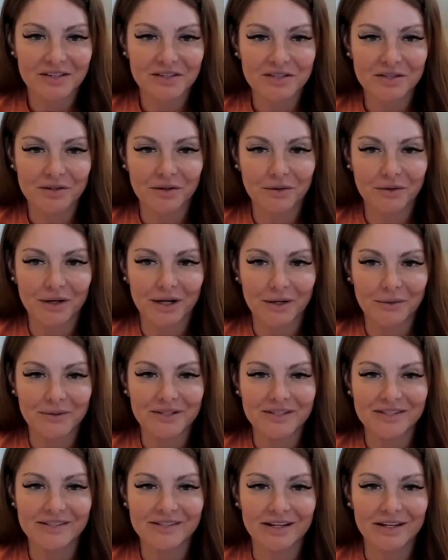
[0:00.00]
So I
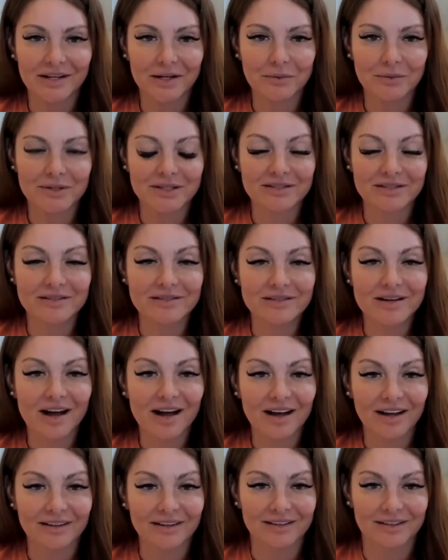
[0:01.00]
would say I was
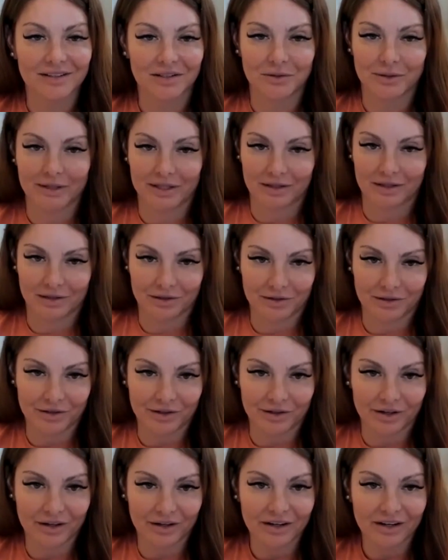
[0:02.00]
not a quick
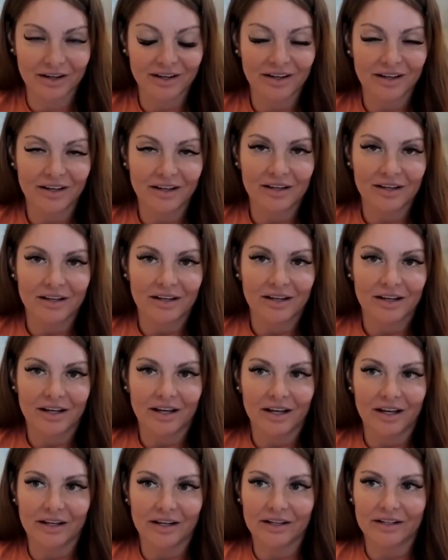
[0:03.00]
learner.
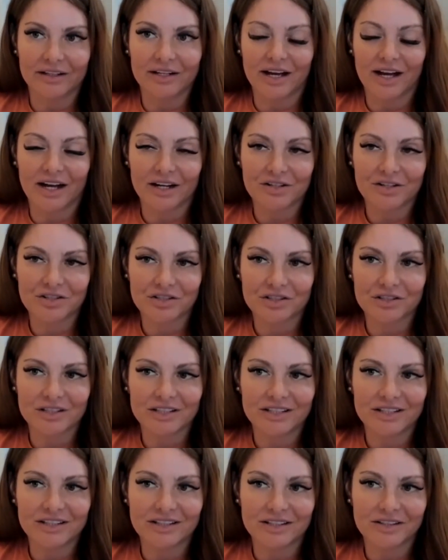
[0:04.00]
And
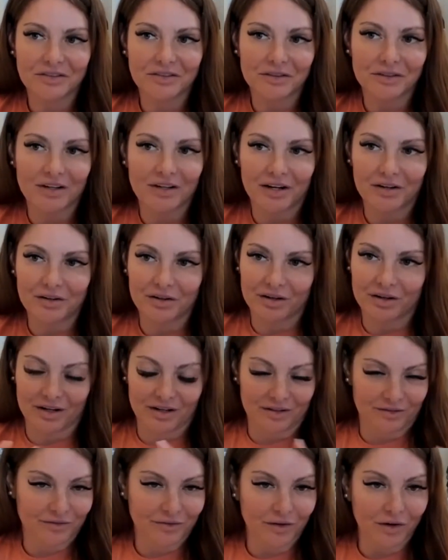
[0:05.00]
actually,
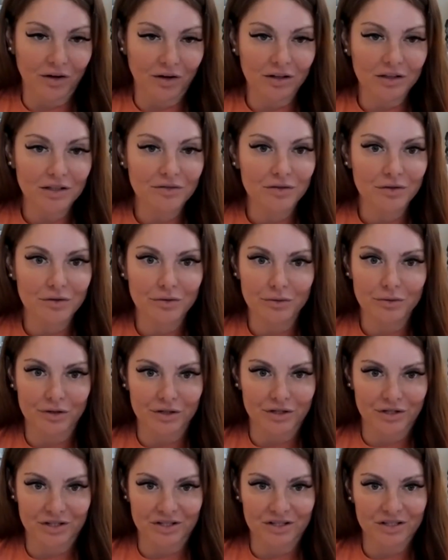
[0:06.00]
for all of you who are
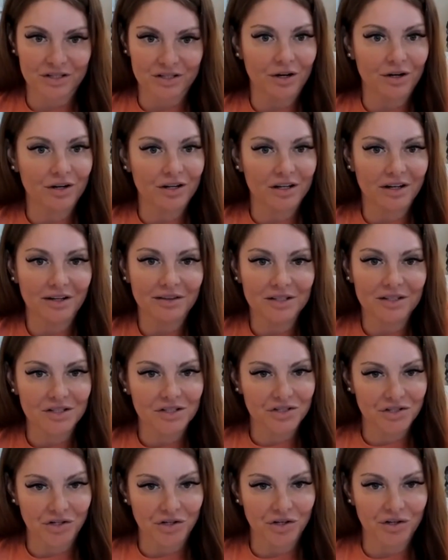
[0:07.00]
just starting on this
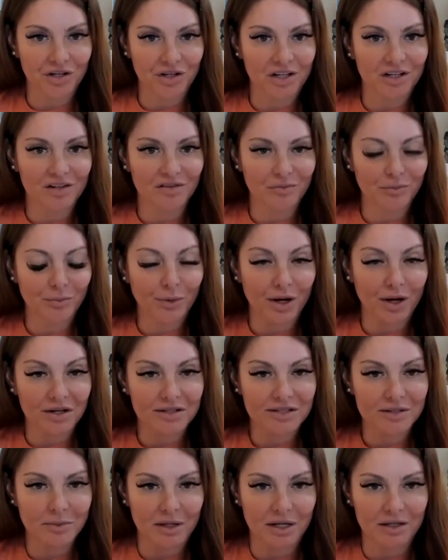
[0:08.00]
journey of
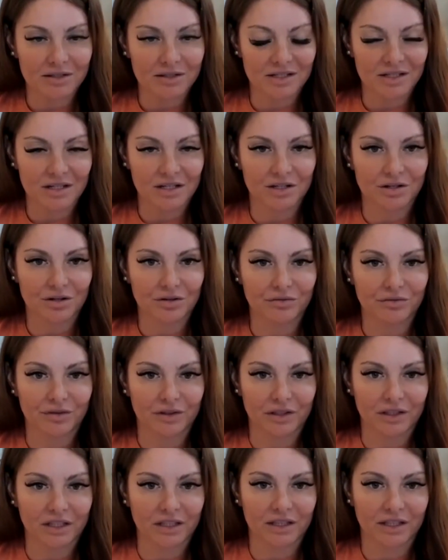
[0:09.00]
prospecting and you're
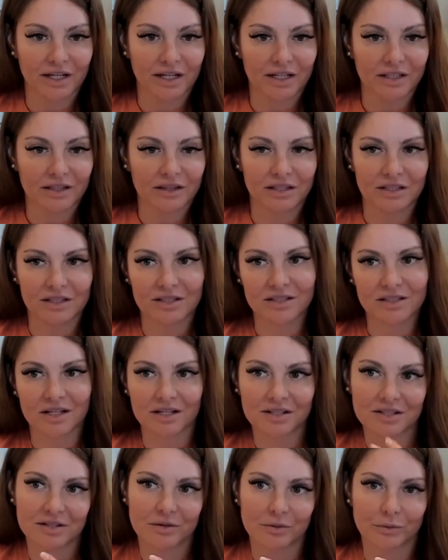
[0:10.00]
feeling like this
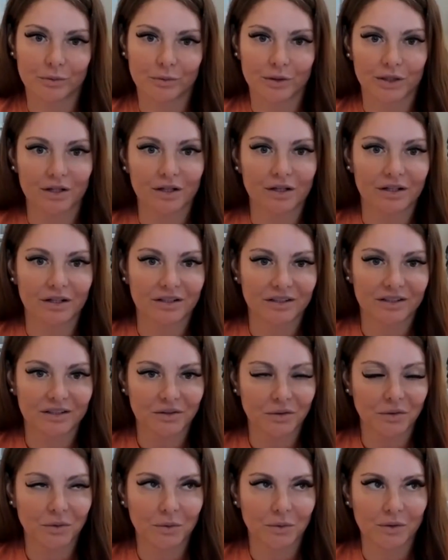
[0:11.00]
doesn't work
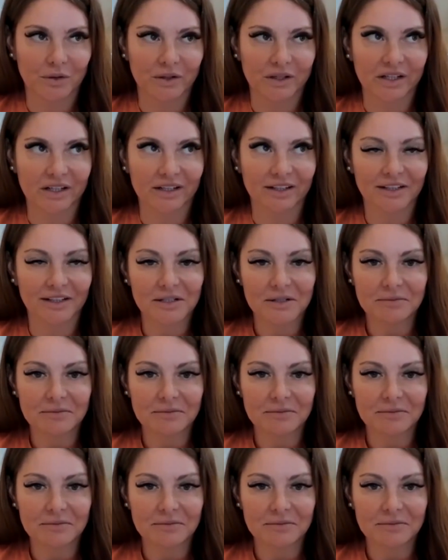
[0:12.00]
or